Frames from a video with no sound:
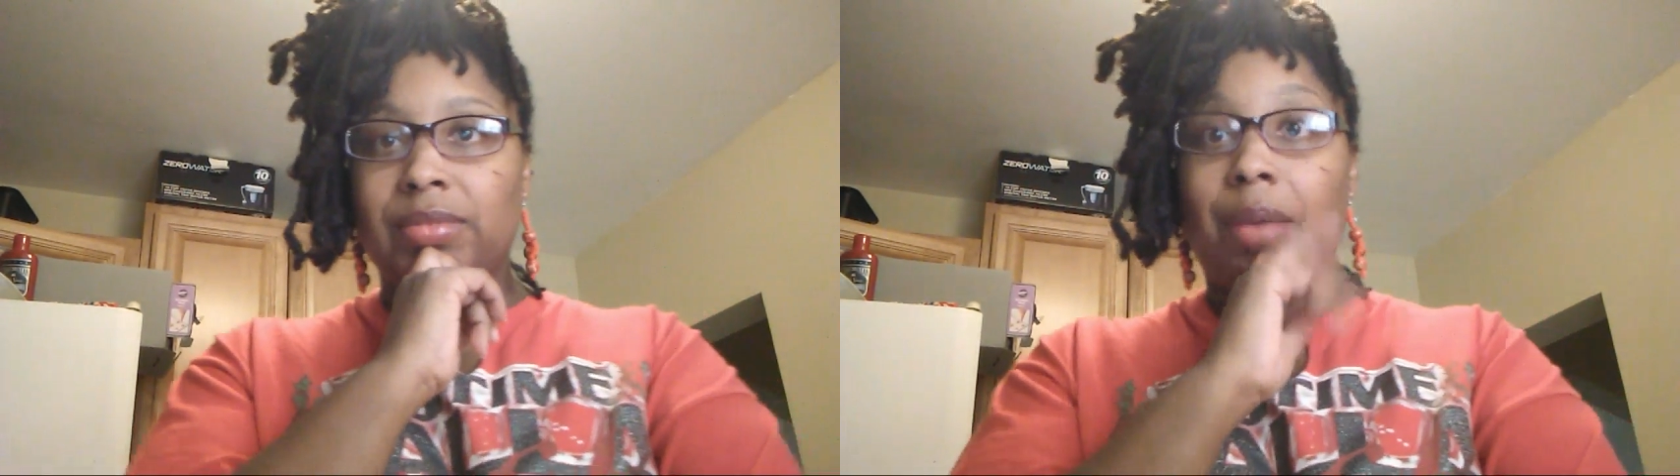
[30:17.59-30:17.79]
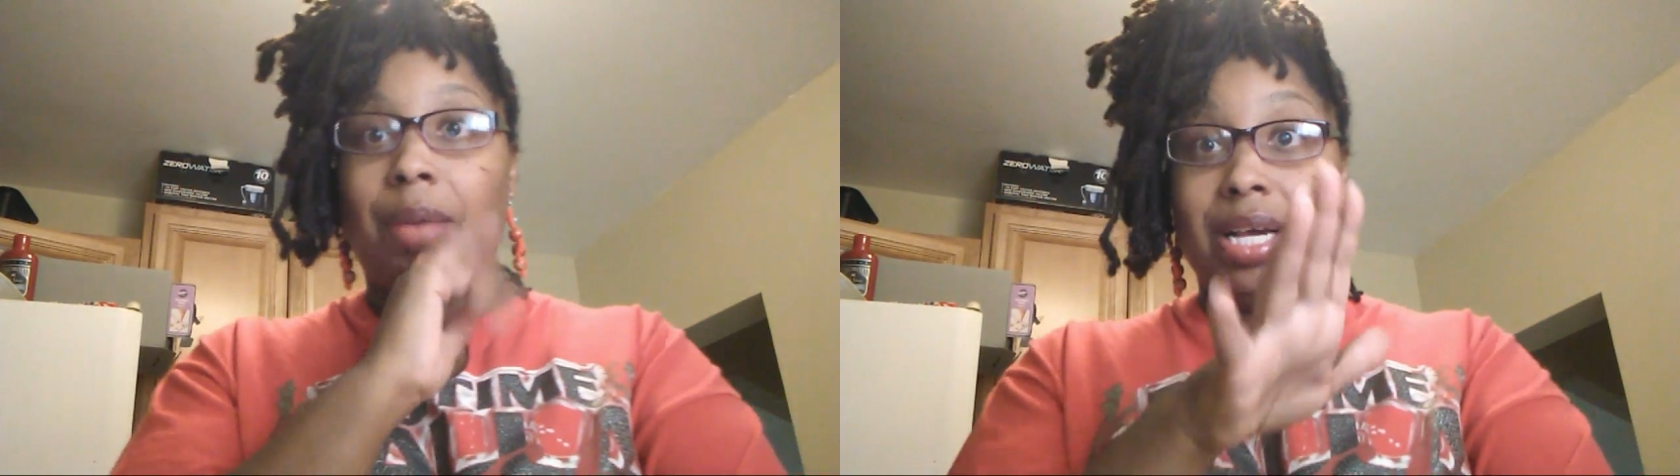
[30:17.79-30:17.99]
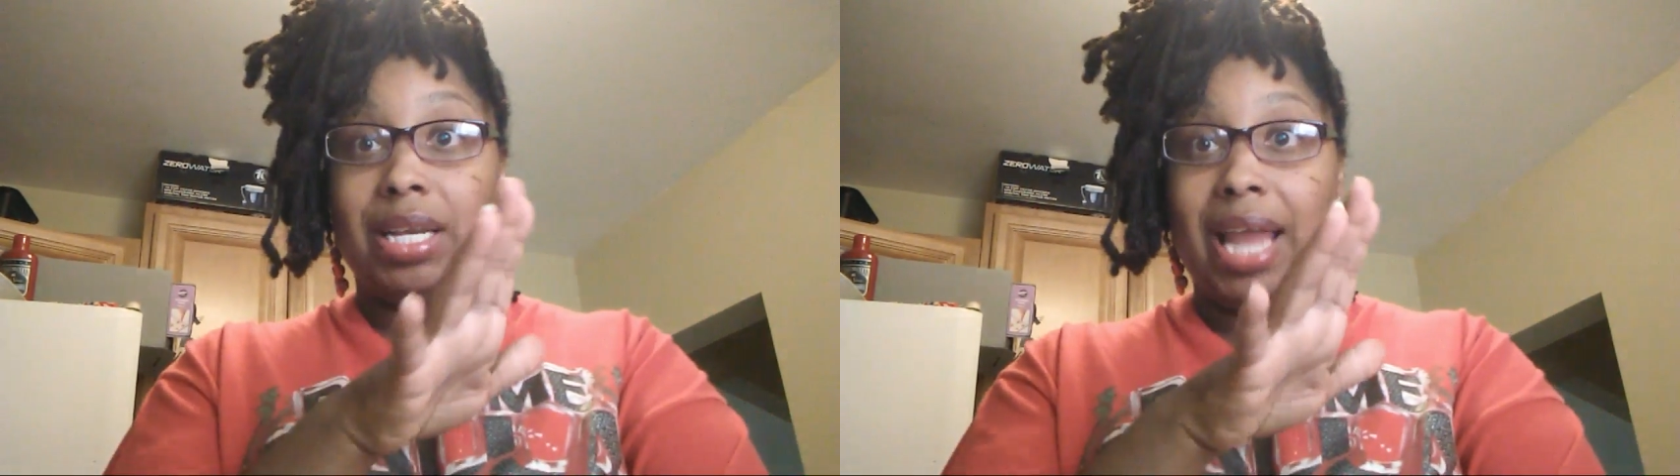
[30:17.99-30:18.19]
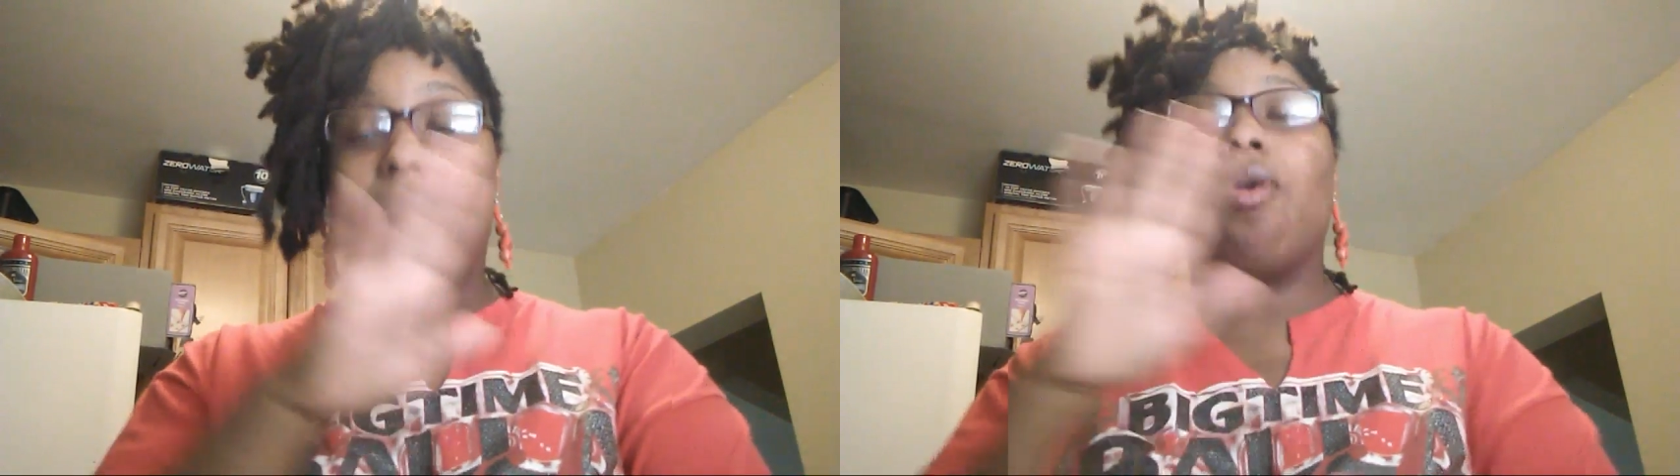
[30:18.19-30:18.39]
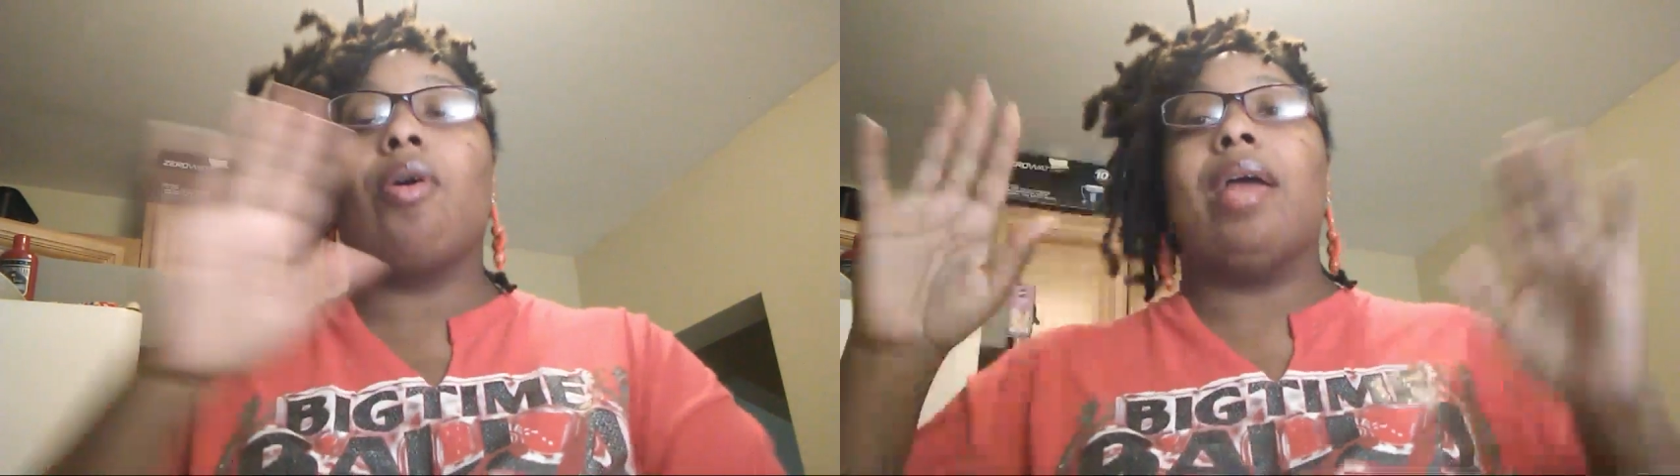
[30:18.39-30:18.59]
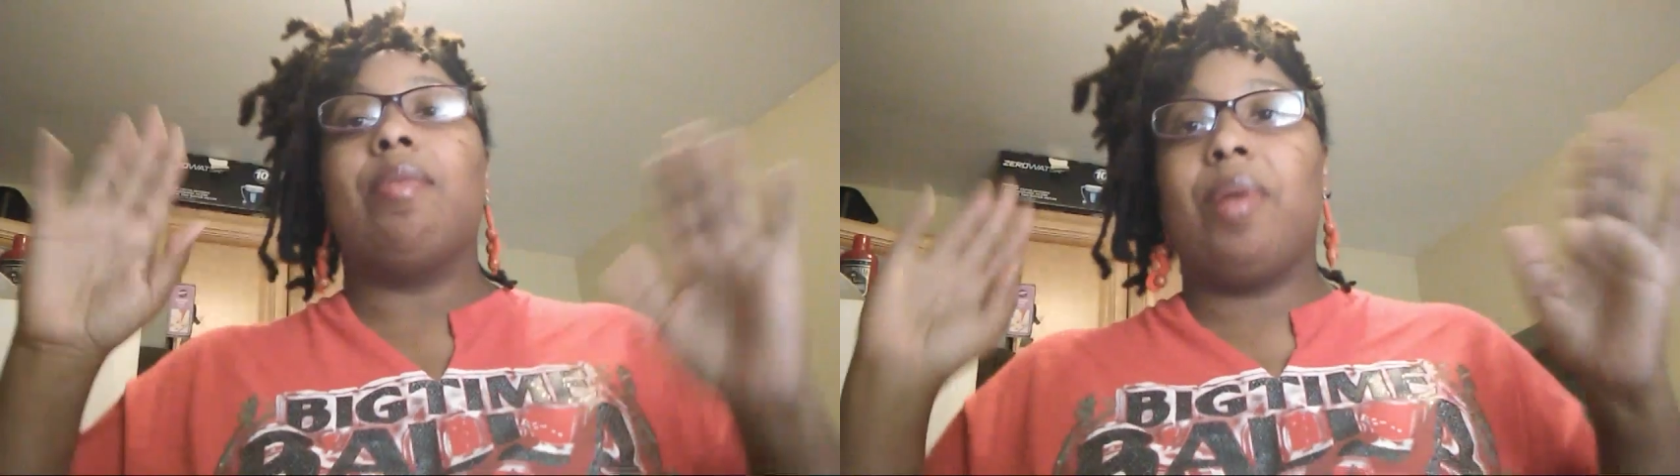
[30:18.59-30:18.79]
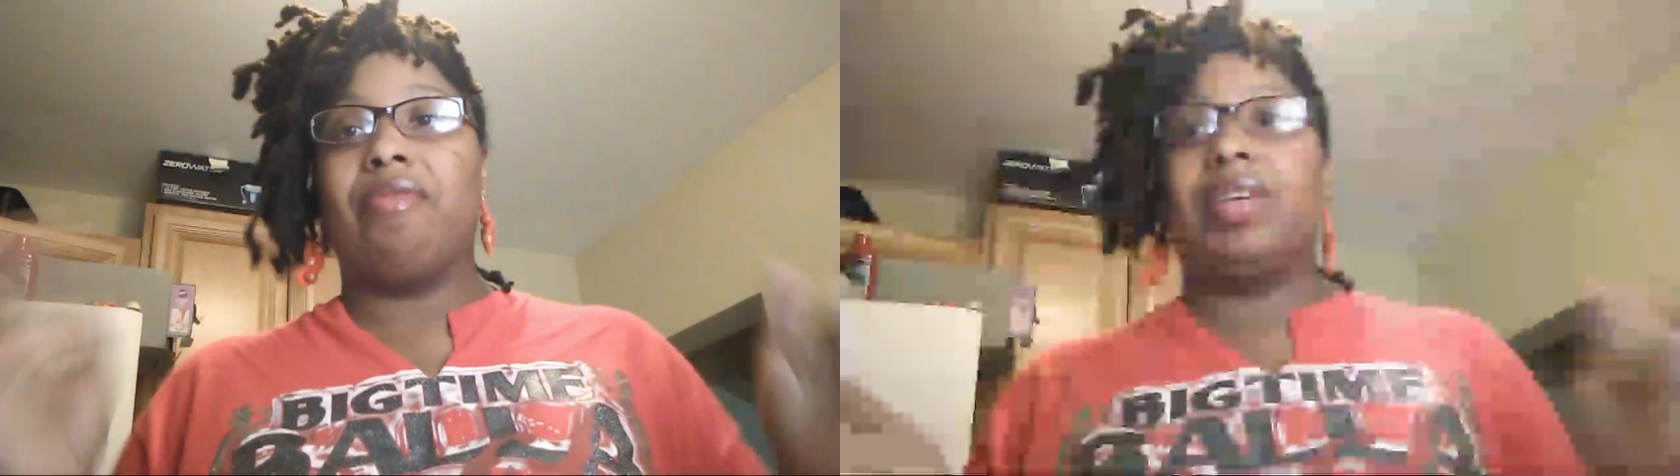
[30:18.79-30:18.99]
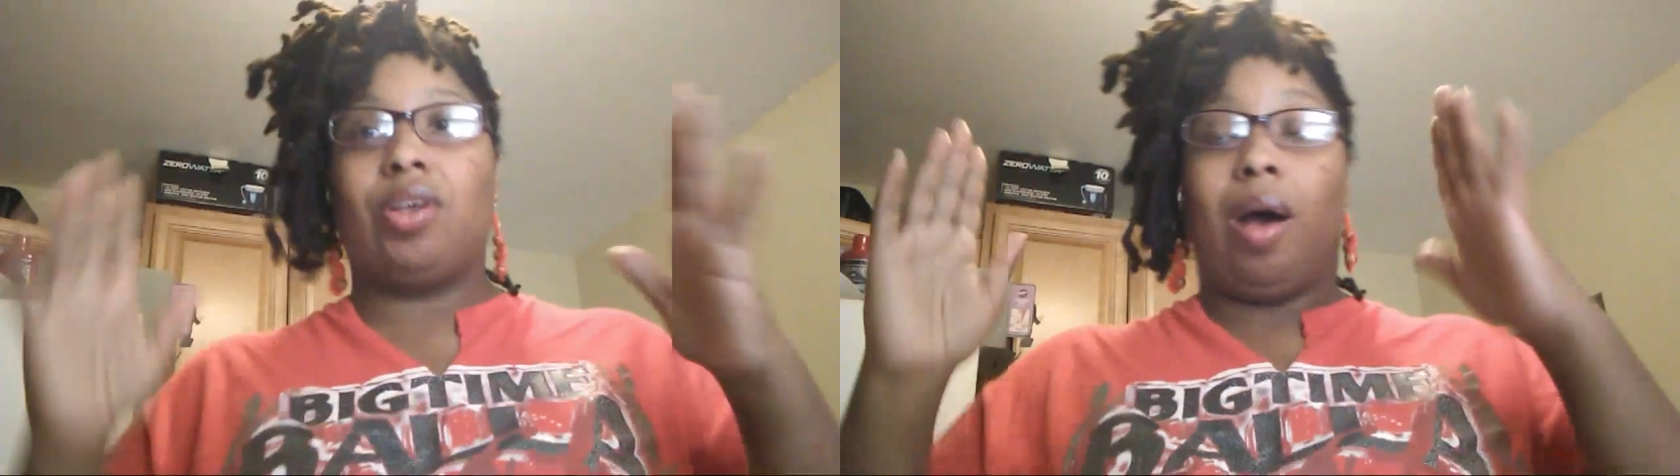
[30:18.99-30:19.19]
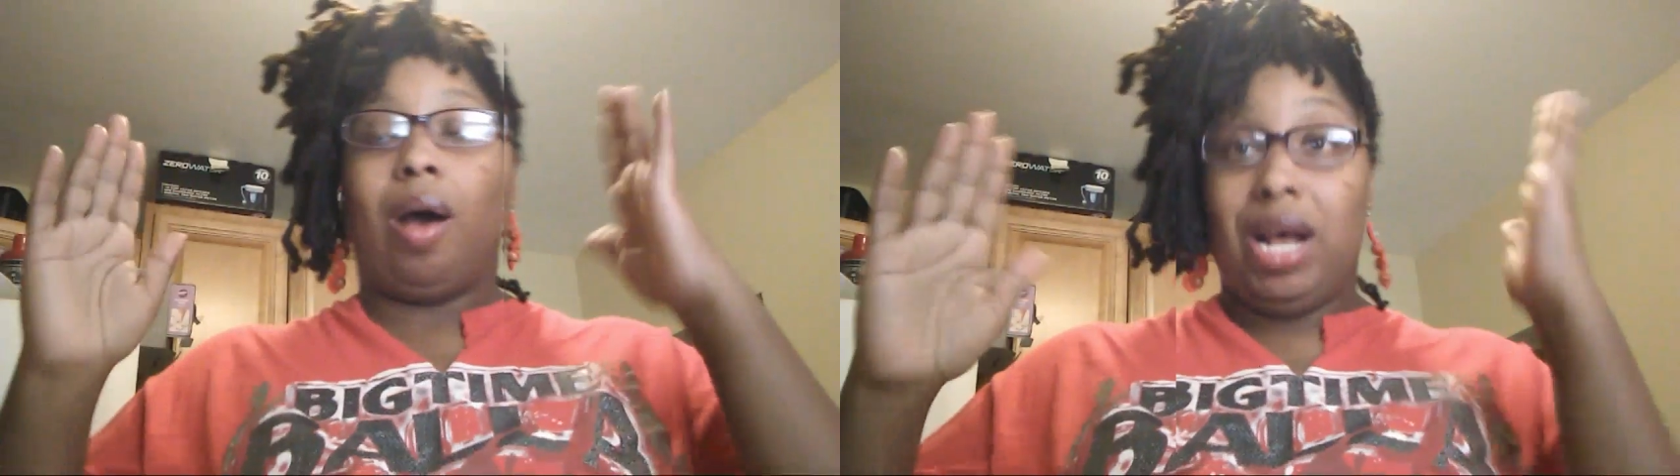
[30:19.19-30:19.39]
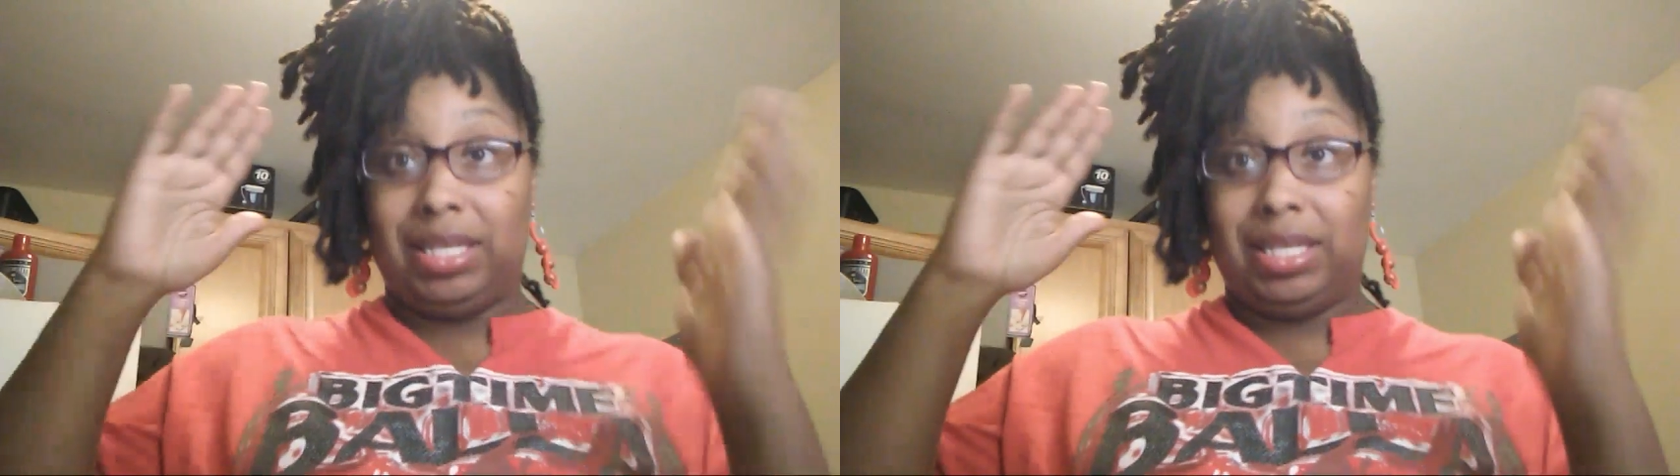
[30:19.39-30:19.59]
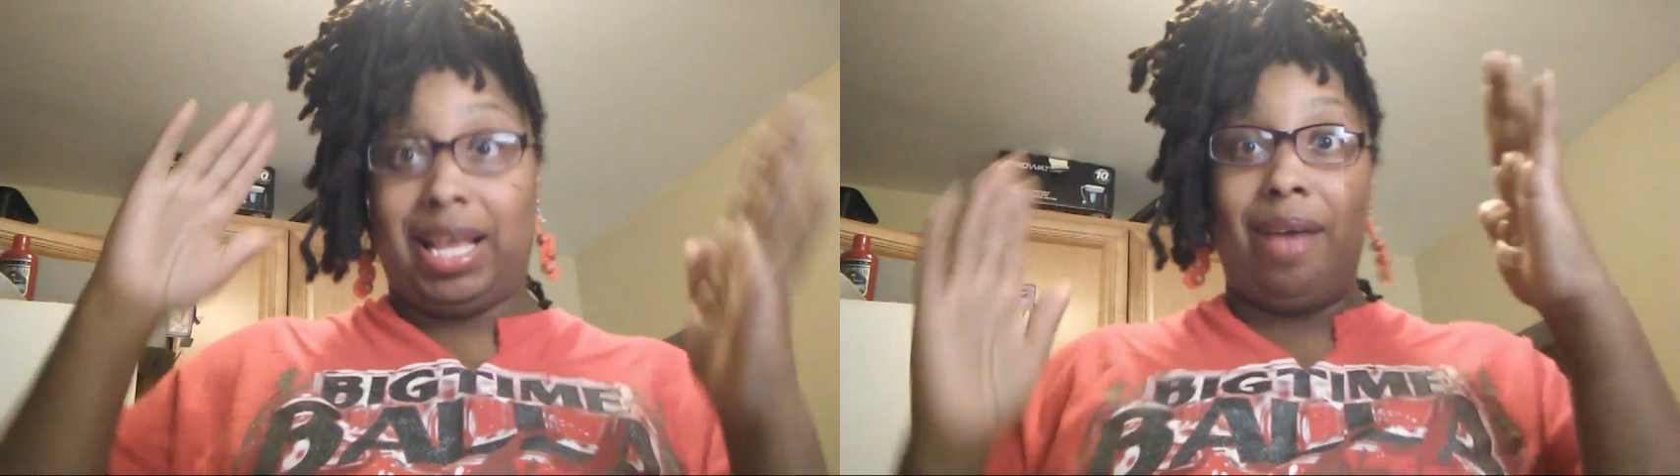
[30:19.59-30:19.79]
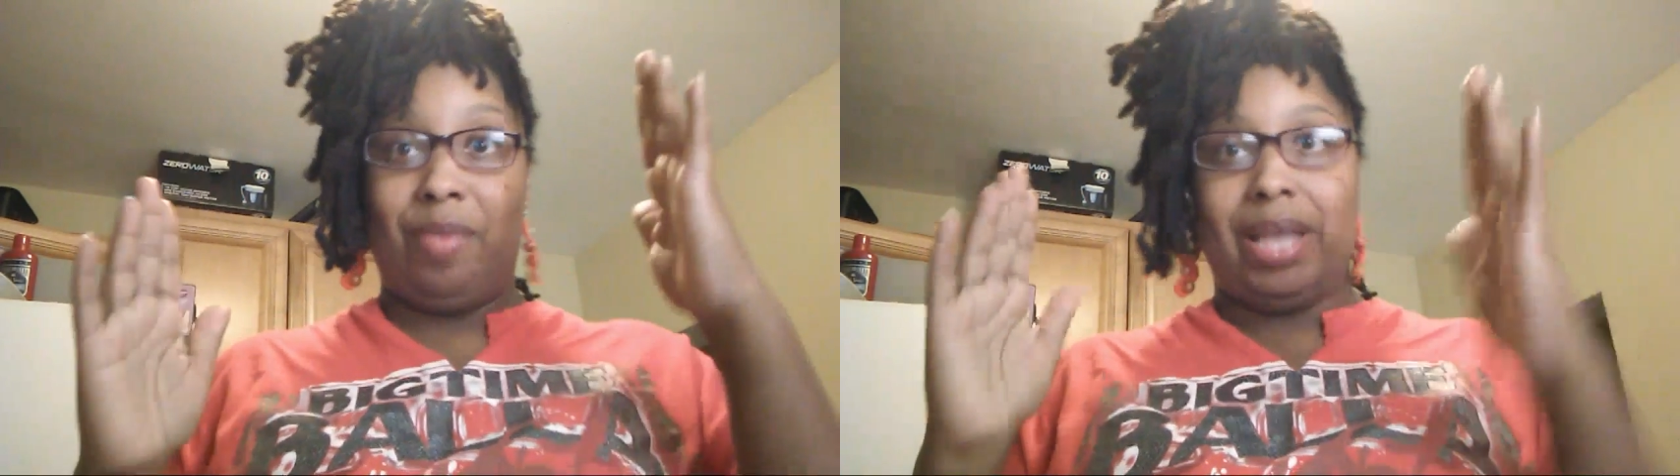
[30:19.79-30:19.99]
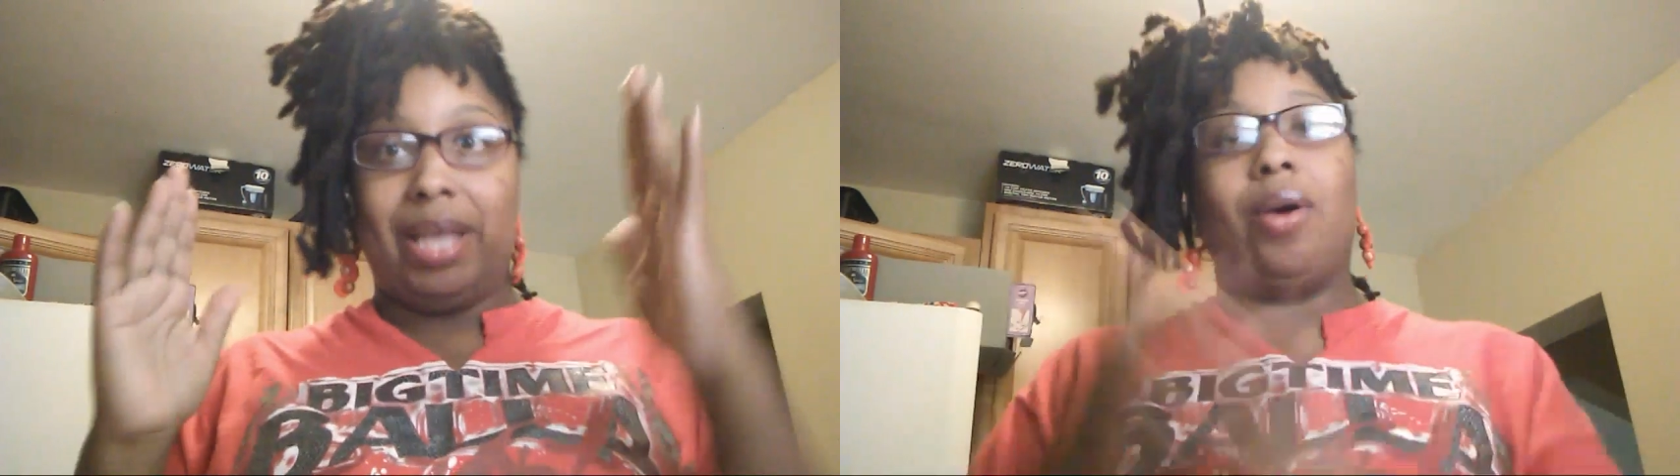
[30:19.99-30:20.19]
I'm good now. Okay, perfect. So I was sideways.